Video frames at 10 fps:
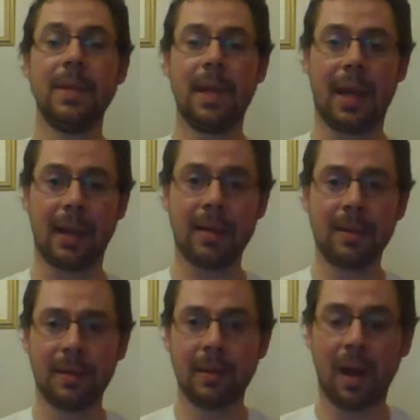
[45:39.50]
Yeah.
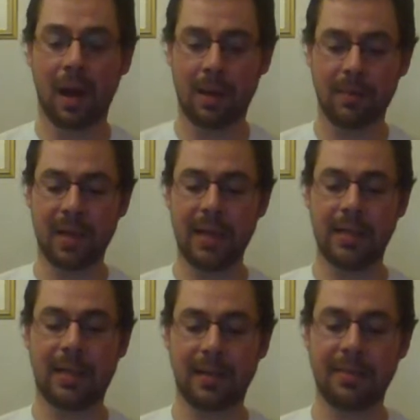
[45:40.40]

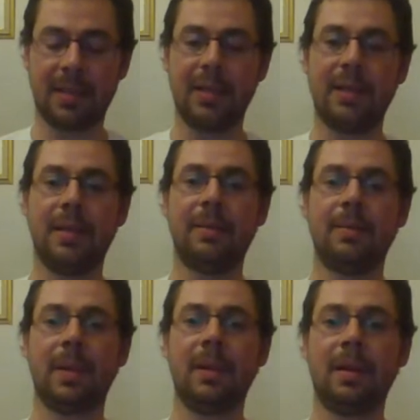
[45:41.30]
They kept the
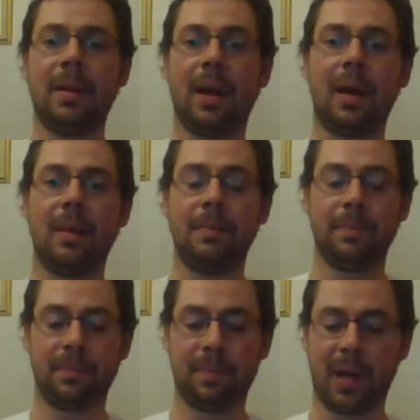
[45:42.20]

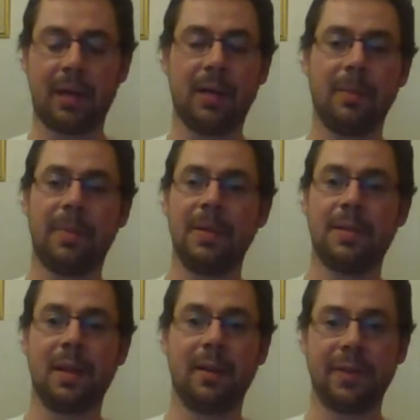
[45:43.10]
bike up in
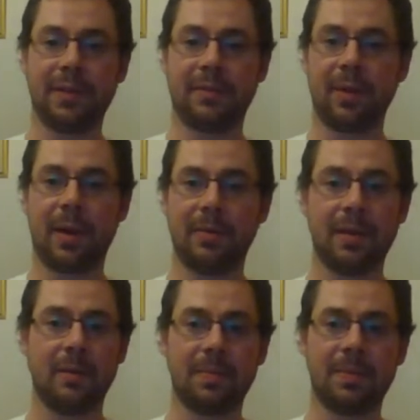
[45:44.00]
service throughout
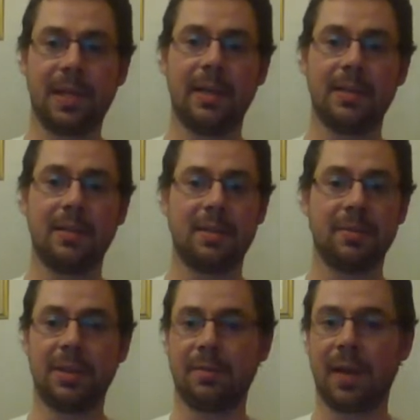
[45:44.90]
the season.
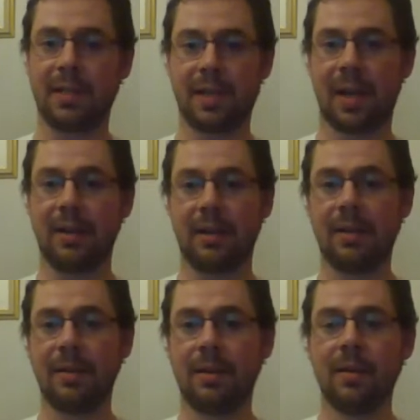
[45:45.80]
So each race it
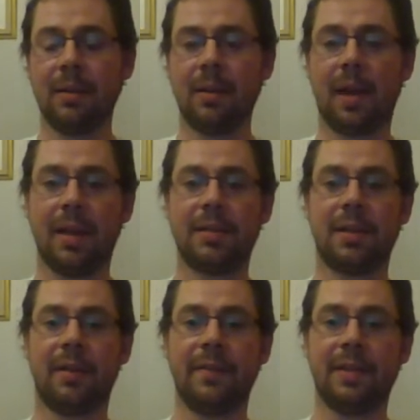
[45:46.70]
had its
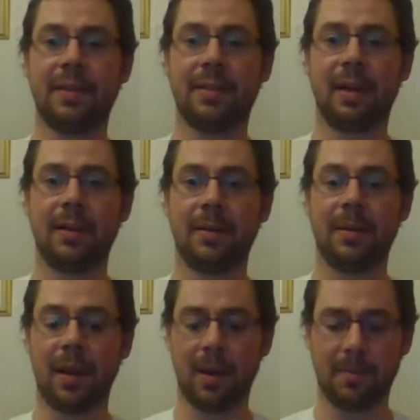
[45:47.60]
services
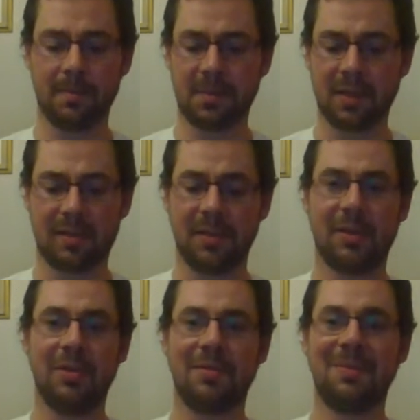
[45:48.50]
done. Just a
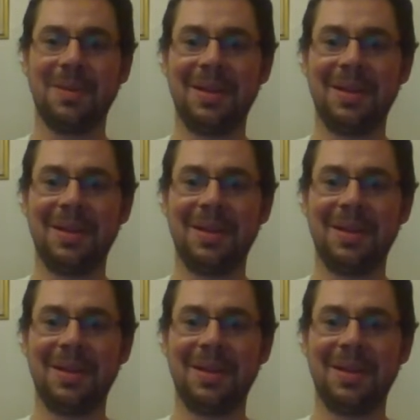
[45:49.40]
good